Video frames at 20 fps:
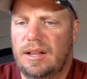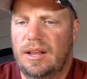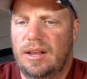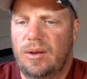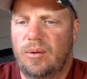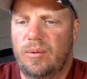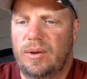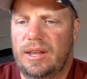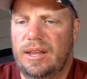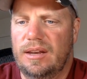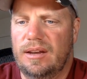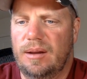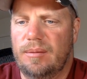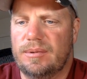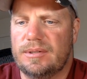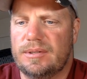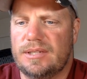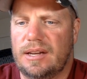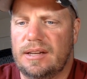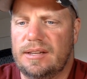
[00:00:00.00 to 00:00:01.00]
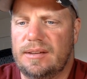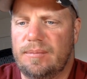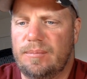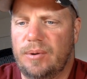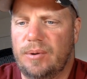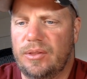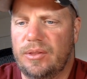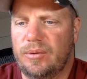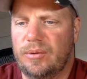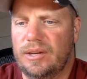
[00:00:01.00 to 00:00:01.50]
We need numbers in a
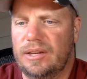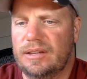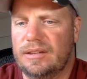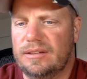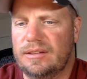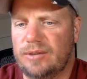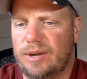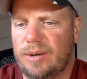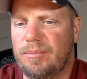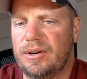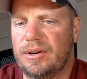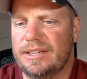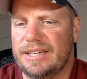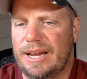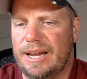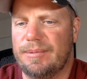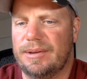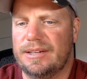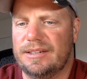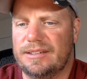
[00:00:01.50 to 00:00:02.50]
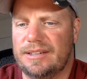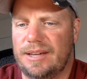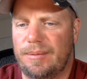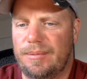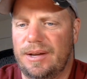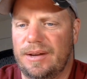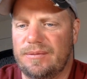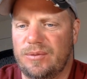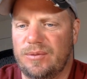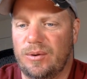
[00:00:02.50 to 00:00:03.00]
7.3 Tremor. Damn it, come
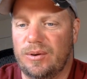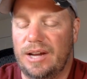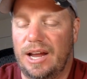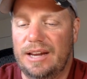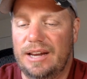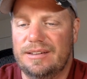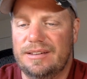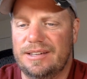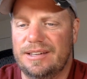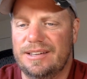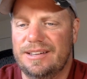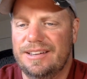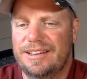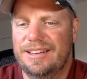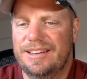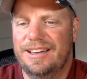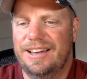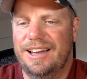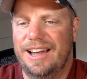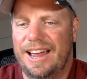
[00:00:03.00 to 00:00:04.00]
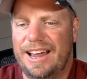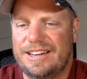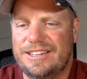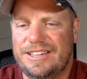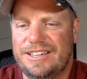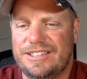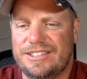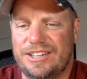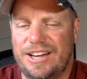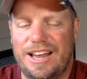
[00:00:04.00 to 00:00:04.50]
on, Ford. I
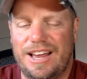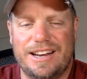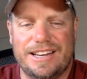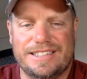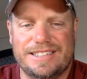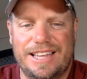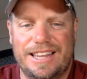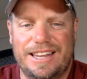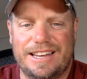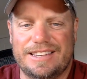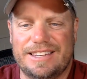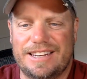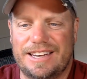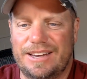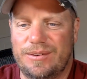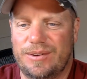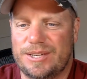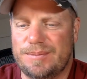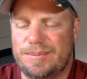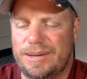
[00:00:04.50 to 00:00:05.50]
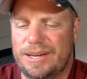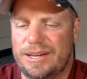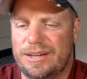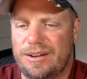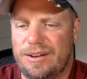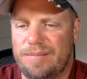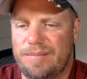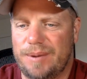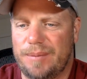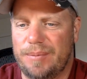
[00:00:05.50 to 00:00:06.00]
actually, John, I said that today while I was playing
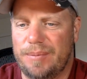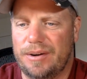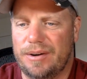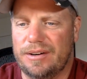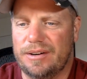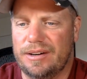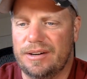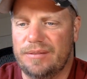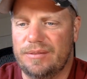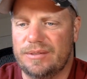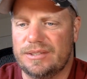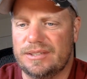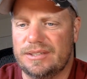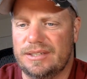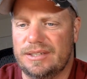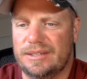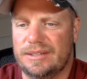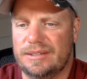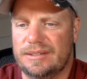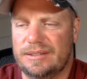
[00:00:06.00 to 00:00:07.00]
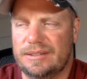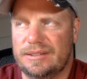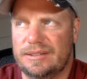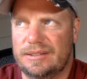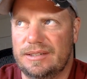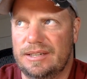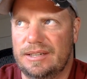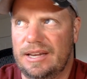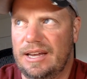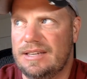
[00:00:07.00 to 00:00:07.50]
golf. My partner, he was
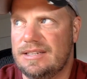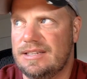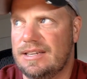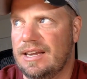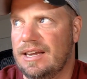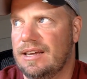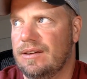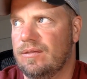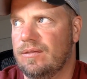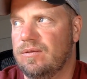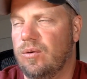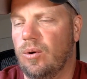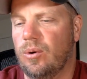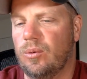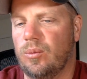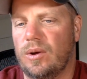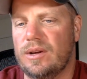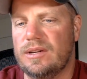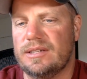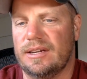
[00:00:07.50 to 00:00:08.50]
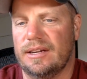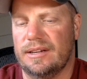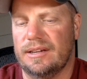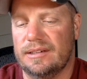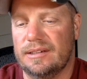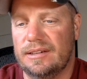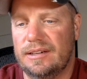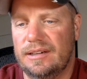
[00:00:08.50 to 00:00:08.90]
he has a Ford 1-ton